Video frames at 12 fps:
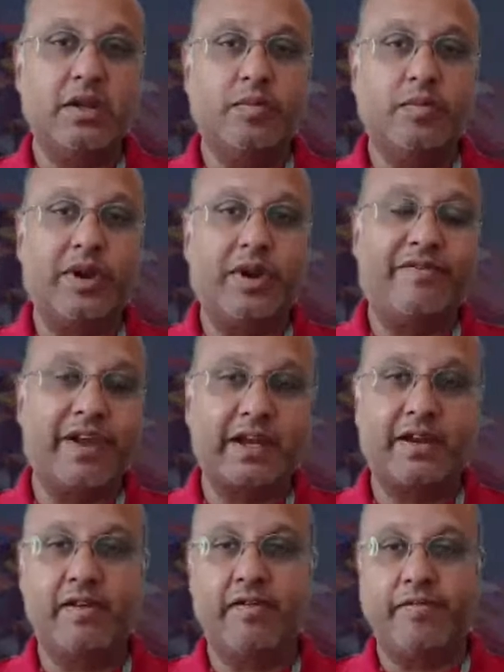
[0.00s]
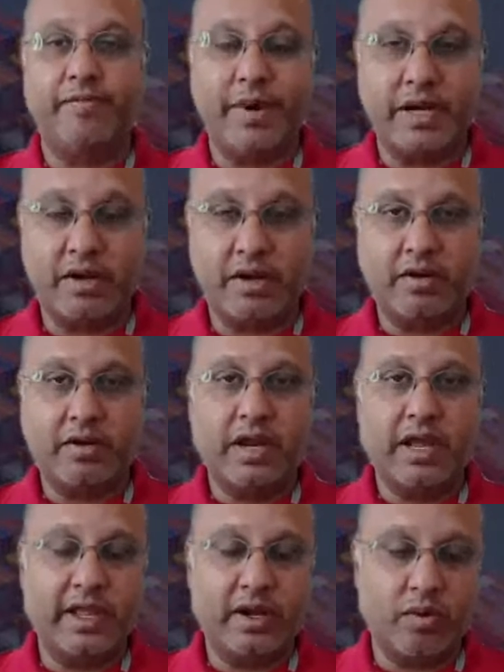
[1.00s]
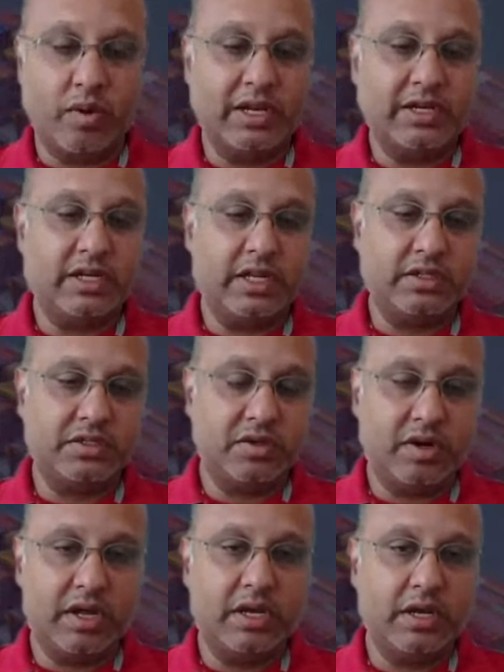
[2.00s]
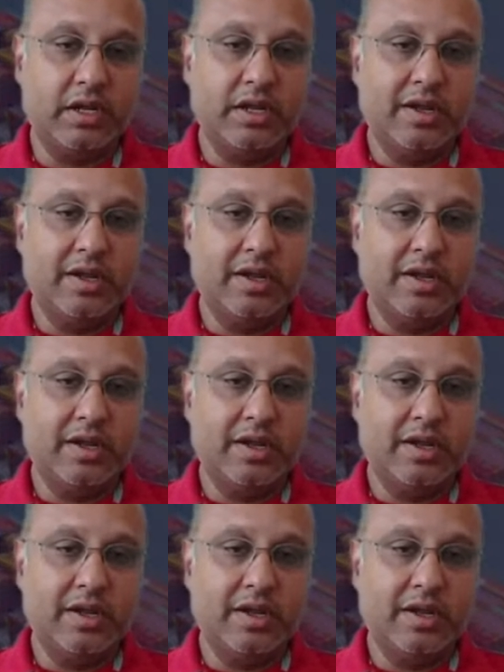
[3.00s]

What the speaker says: more effective, better, higher quality, and so on.